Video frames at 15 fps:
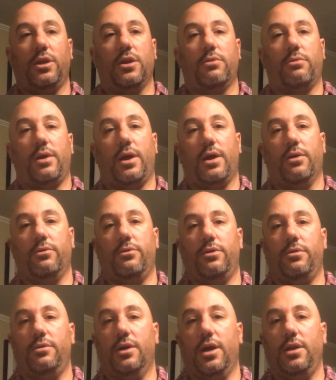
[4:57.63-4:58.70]
get around
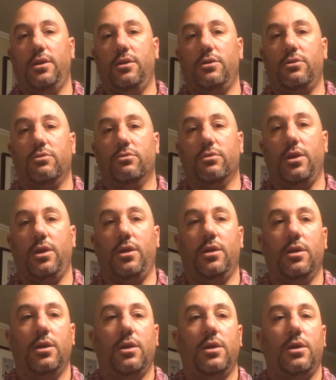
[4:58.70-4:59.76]
90-degree
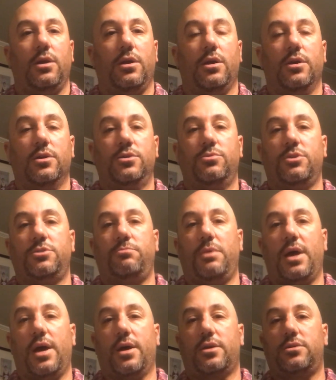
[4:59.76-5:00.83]

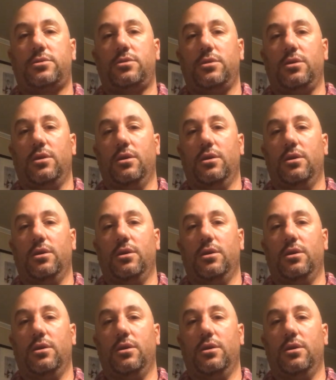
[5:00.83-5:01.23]
switchbacks.